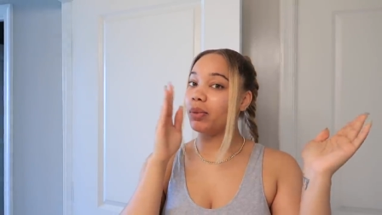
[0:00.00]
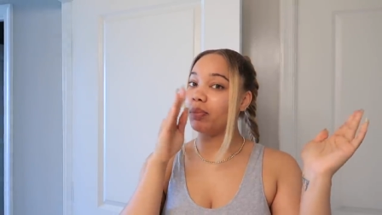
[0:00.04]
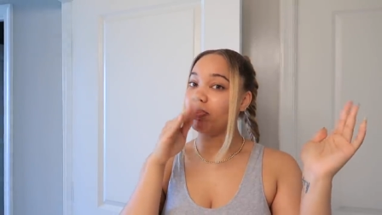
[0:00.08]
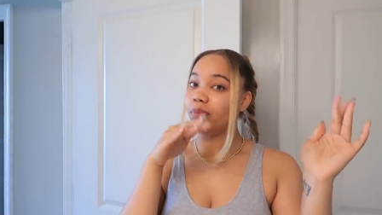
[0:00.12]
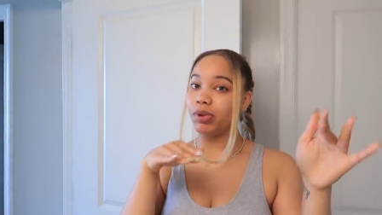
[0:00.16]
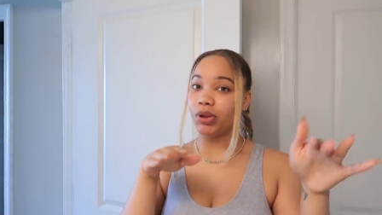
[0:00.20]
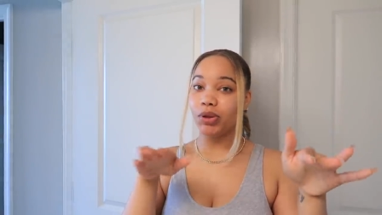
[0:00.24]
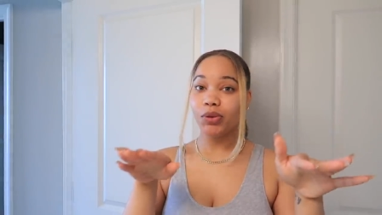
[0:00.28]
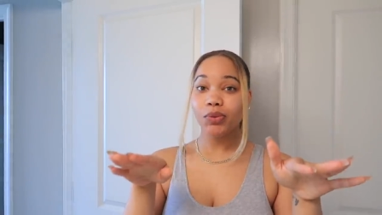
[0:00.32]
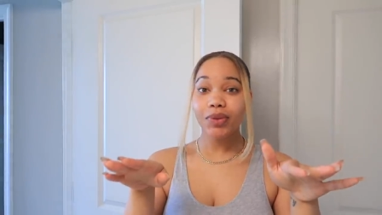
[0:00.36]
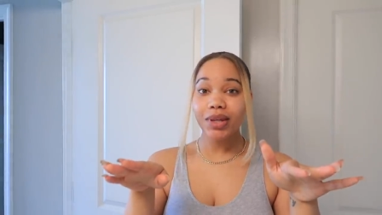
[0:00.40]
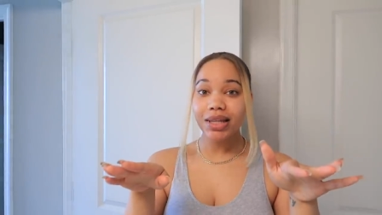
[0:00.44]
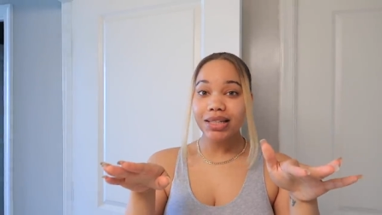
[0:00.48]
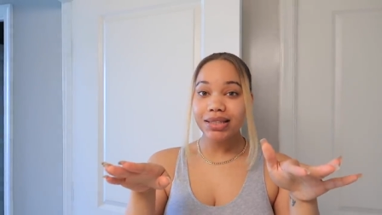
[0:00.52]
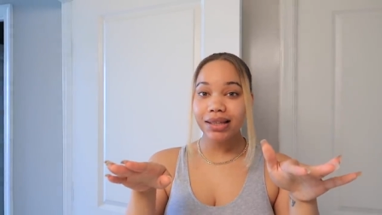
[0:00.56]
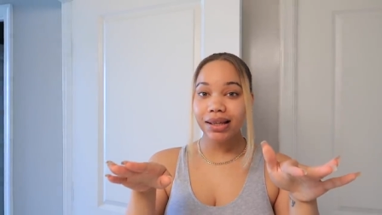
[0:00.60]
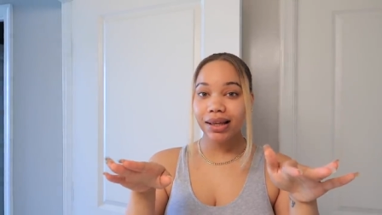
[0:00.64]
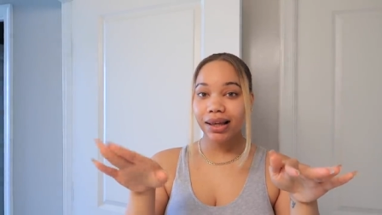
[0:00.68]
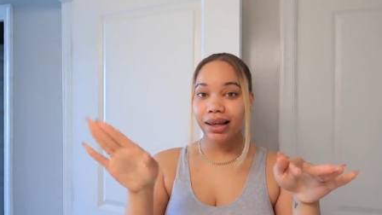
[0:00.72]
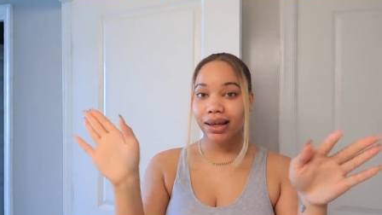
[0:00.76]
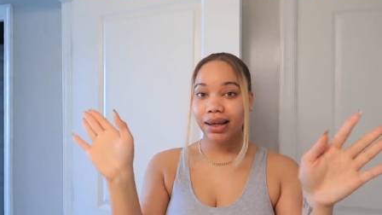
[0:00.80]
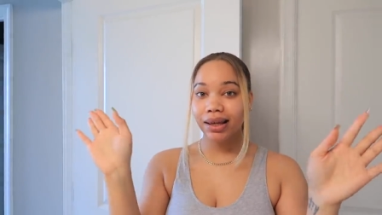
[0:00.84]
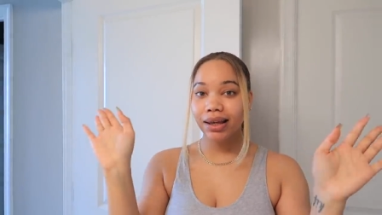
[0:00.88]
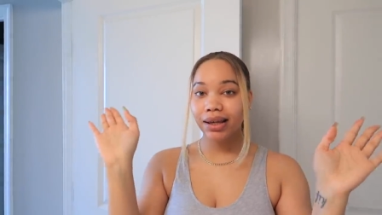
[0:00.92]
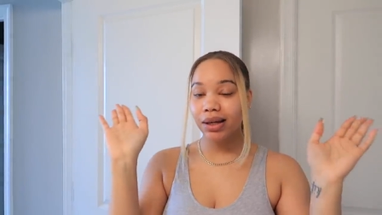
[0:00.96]
mute this
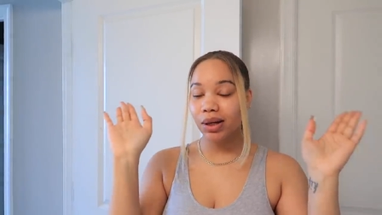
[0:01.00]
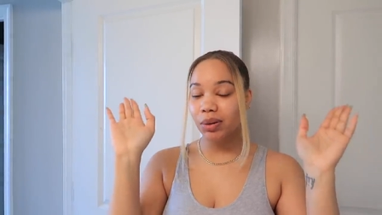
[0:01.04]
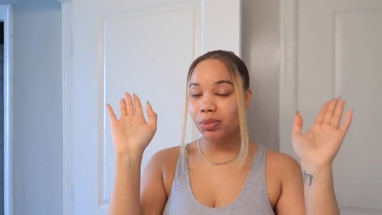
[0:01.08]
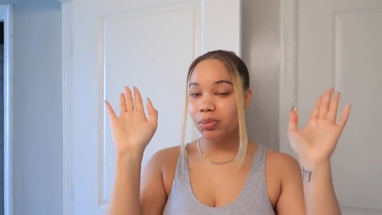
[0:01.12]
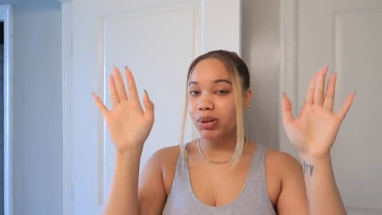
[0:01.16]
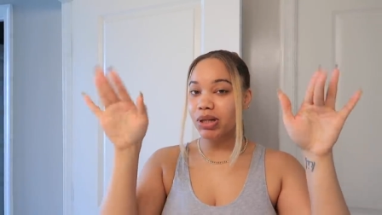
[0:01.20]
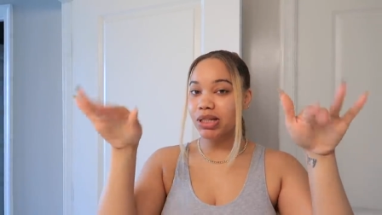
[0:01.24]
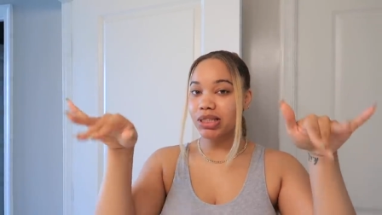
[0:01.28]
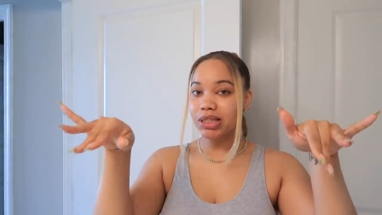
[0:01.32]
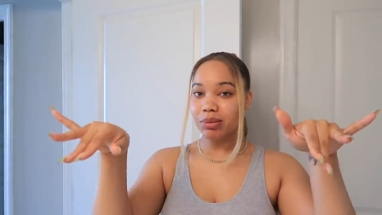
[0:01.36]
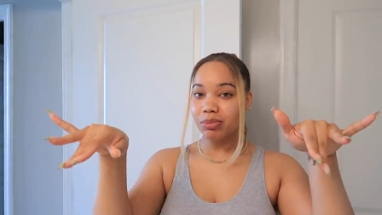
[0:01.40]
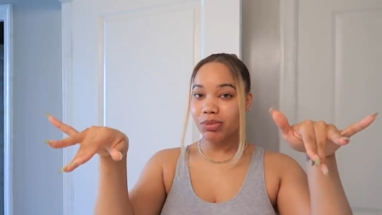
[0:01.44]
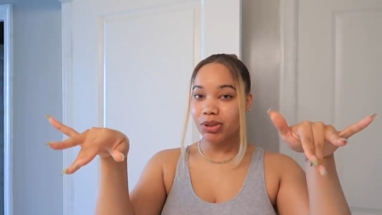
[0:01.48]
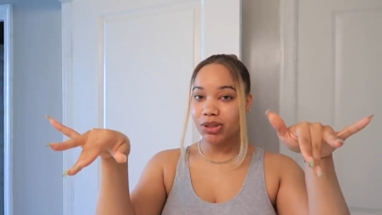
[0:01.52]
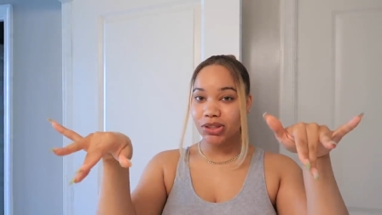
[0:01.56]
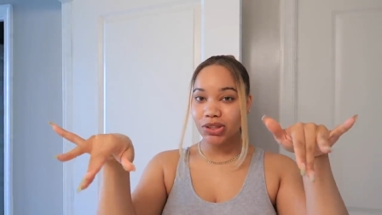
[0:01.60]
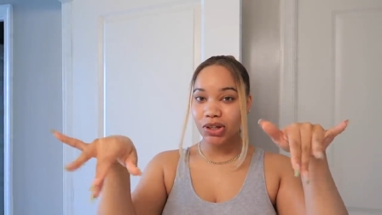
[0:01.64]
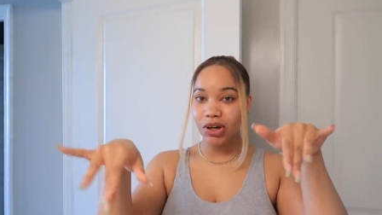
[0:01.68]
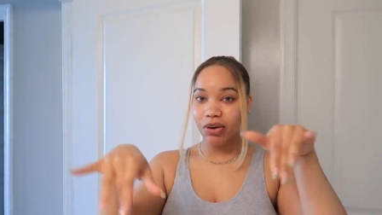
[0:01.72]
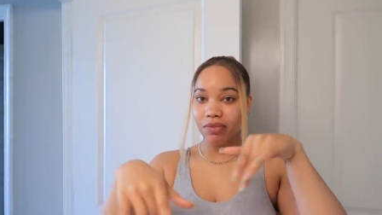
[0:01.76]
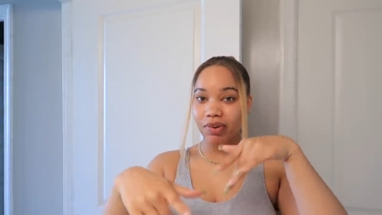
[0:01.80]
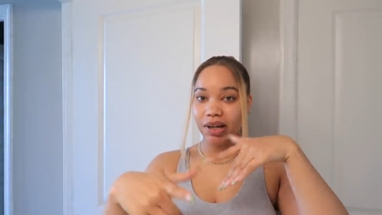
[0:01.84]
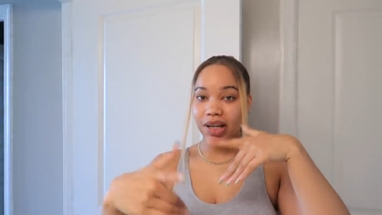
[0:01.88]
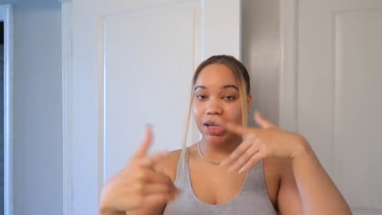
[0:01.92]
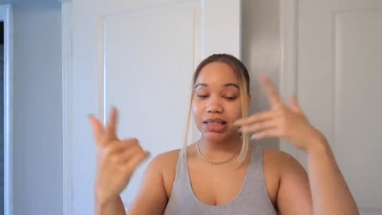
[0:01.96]
again, put some music
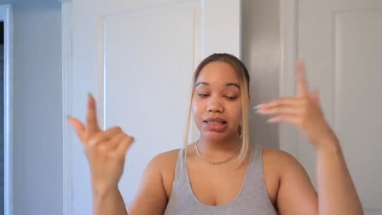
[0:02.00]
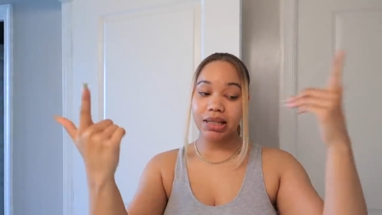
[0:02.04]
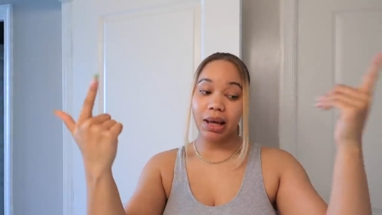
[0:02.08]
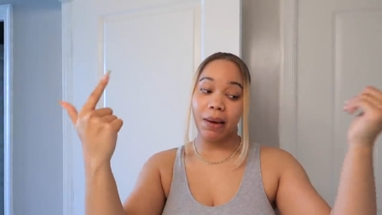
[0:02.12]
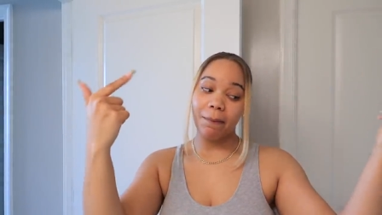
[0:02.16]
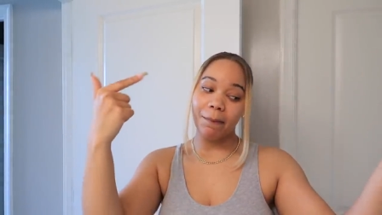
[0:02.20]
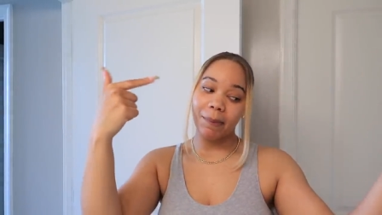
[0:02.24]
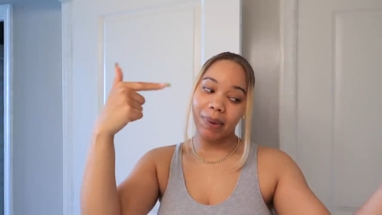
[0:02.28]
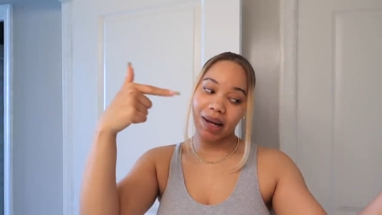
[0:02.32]
over this,